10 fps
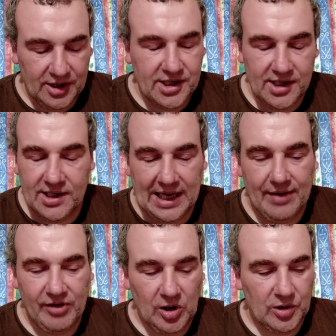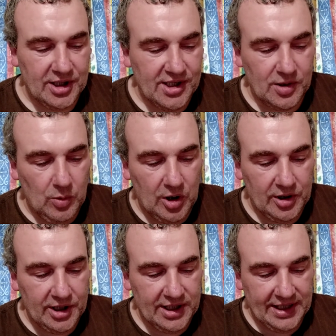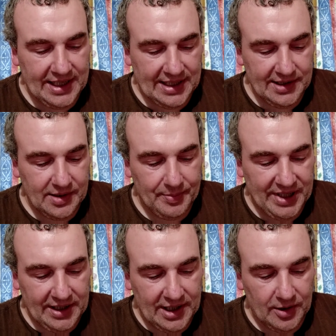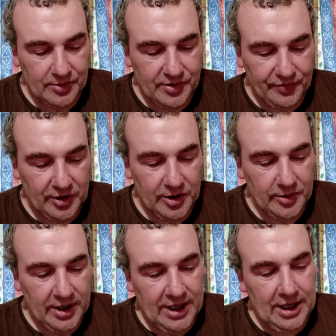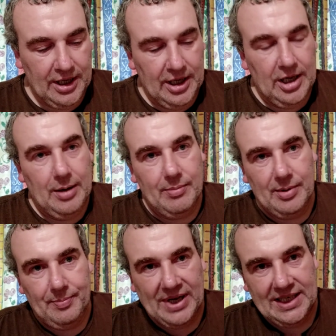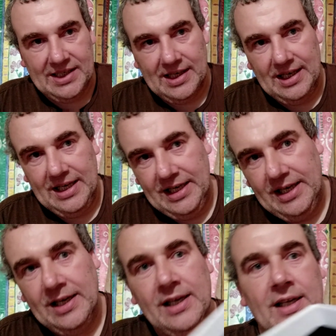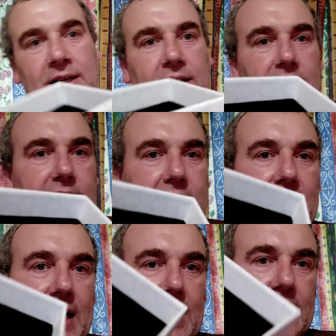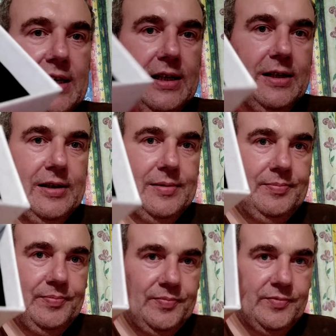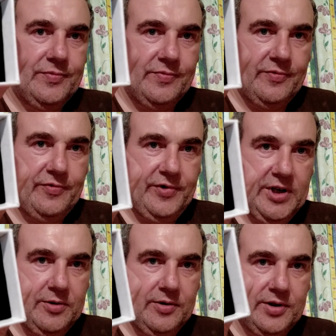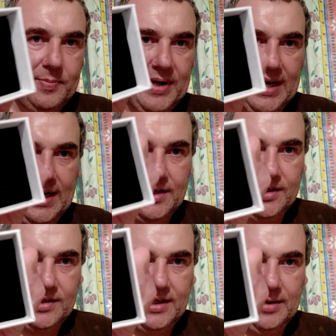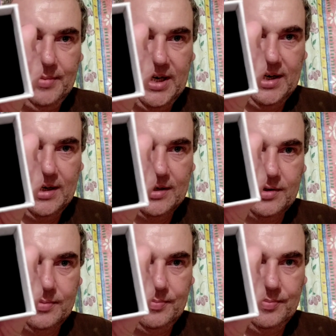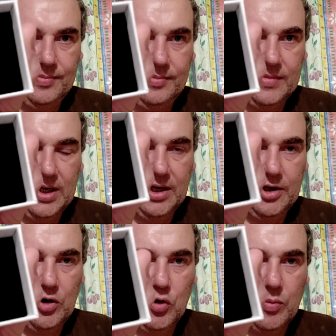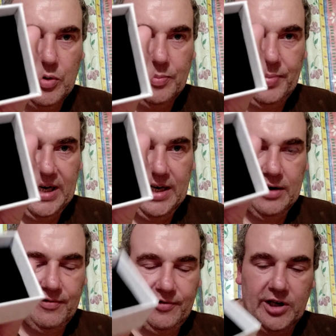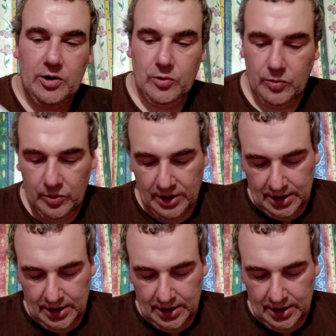just have it on a squonk in case a bit goes through. But basically, you get a few spare, you see them in there, a normal pin, a few